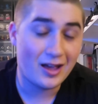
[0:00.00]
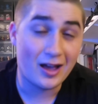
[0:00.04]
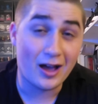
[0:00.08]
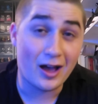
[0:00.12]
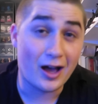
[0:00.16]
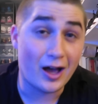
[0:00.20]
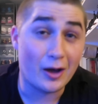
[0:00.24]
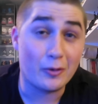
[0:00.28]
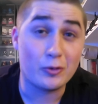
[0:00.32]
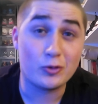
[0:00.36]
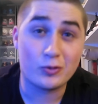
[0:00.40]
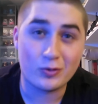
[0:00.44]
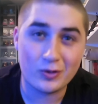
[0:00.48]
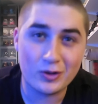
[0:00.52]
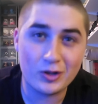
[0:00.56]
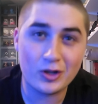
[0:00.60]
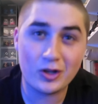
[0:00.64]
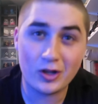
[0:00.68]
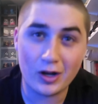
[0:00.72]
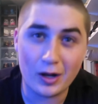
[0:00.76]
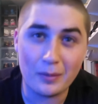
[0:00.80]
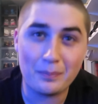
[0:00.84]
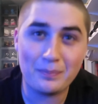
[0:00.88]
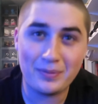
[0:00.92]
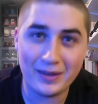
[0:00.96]
I was really
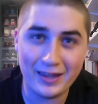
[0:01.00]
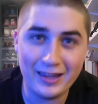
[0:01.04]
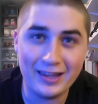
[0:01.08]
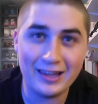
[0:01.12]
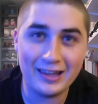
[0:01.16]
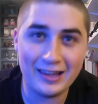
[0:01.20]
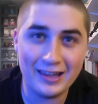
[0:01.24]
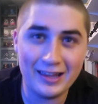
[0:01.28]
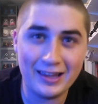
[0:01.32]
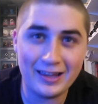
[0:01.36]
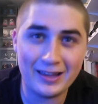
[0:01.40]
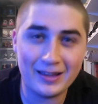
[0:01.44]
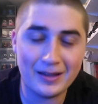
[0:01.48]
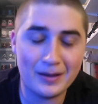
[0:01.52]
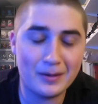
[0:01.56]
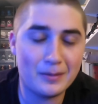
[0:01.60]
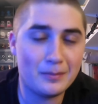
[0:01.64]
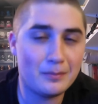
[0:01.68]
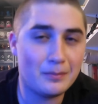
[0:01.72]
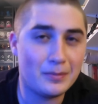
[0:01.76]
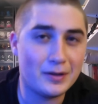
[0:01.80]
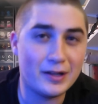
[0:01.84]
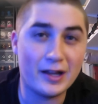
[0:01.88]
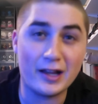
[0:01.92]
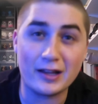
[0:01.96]
good at PE,
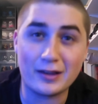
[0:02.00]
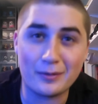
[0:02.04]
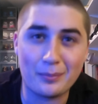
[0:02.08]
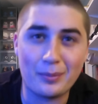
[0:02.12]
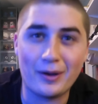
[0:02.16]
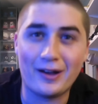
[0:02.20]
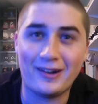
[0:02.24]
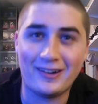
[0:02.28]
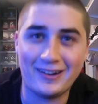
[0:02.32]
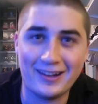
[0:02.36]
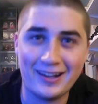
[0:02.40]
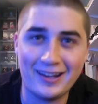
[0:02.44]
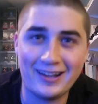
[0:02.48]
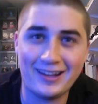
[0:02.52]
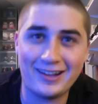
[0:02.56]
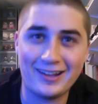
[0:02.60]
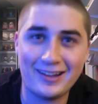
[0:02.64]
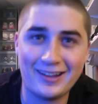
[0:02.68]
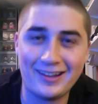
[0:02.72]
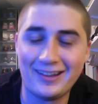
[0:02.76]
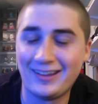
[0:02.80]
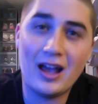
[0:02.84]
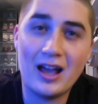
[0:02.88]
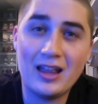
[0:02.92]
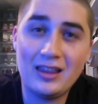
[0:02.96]
but that's about it.
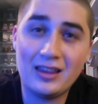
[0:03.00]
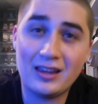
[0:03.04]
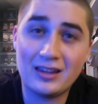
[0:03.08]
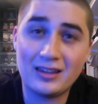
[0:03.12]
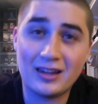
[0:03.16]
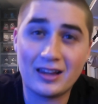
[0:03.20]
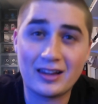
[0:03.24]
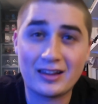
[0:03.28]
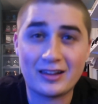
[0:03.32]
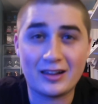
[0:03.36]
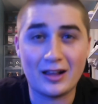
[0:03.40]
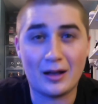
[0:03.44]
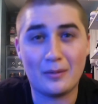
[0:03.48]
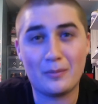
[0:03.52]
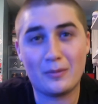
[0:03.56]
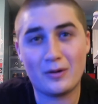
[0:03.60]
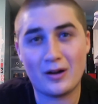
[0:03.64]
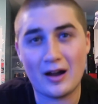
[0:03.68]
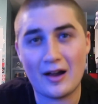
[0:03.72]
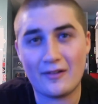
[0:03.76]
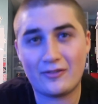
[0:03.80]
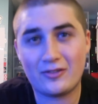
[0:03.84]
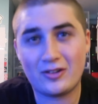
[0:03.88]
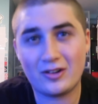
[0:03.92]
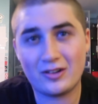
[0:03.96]
And then the summer
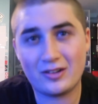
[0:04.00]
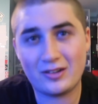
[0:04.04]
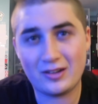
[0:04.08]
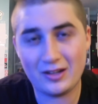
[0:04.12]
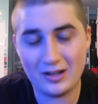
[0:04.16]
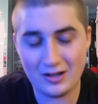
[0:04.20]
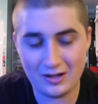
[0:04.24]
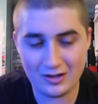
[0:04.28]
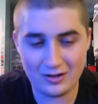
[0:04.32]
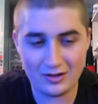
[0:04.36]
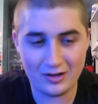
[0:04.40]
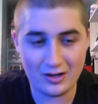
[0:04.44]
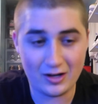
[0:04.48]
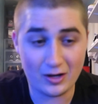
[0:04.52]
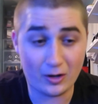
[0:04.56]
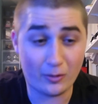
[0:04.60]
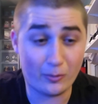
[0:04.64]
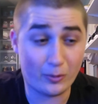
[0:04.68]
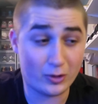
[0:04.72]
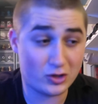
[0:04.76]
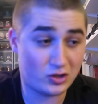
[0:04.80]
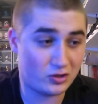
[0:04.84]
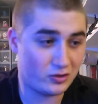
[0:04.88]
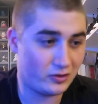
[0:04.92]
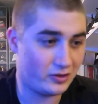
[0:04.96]
after senior year,
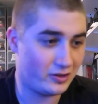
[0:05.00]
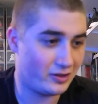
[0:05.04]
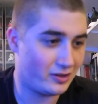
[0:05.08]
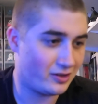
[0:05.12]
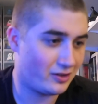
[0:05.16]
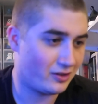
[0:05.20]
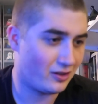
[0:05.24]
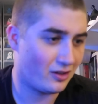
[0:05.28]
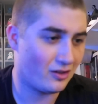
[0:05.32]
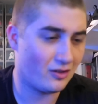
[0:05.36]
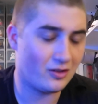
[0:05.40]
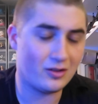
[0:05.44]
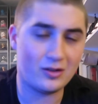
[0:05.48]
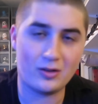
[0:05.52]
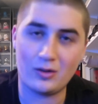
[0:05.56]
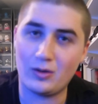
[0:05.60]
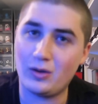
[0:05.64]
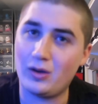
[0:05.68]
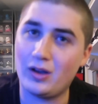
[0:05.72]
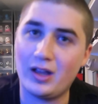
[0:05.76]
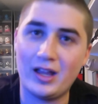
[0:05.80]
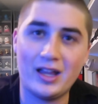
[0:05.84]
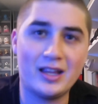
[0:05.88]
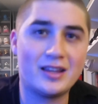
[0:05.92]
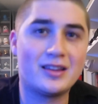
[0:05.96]
which is
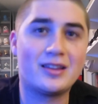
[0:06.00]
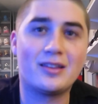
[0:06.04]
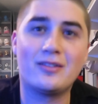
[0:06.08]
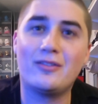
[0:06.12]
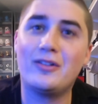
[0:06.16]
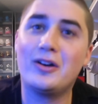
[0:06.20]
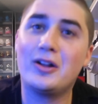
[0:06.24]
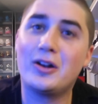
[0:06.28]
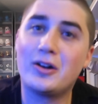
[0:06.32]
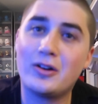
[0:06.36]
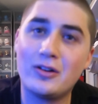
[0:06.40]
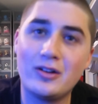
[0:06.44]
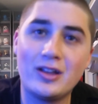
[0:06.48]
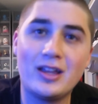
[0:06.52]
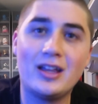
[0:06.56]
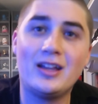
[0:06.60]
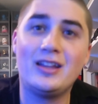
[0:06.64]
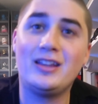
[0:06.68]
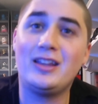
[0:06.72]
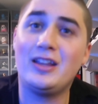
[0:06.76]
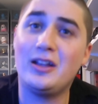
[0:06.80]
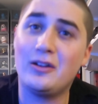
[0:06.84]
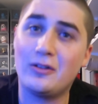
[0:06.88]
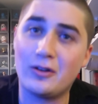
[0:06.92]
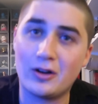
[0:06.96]
It's literally a
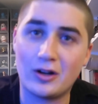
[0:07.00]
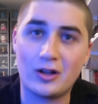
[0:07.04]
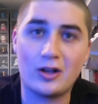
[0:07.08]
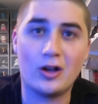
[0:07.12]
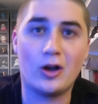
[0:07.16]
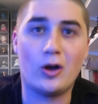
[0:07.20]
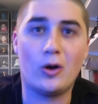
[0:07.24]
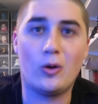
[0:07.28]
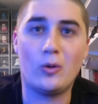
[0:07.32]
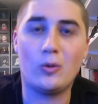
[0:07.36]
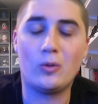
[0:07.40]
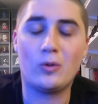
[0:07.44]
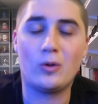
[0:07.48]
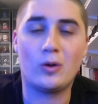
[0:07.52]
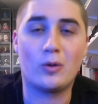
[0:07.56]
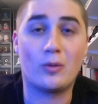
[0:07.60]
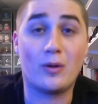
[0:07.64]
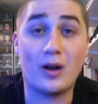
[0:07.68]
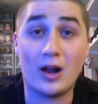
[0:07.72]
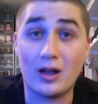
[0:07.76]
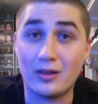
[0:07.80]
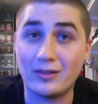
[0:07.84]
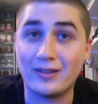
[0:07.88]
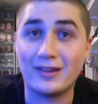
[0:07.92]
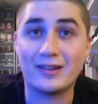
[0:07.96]
year ago
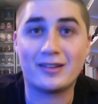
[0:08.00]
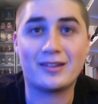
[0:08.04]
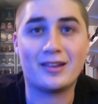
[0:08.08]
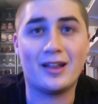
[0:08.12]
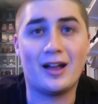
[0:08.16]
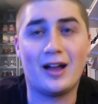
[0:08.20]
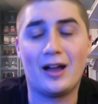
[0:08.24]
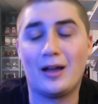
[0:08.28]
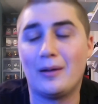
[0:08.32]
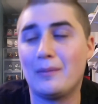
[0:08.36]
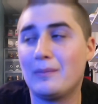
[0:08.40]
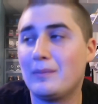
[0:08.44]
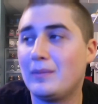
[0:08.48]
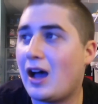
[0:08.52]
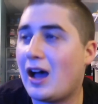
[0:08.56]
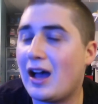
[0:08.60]
around this time.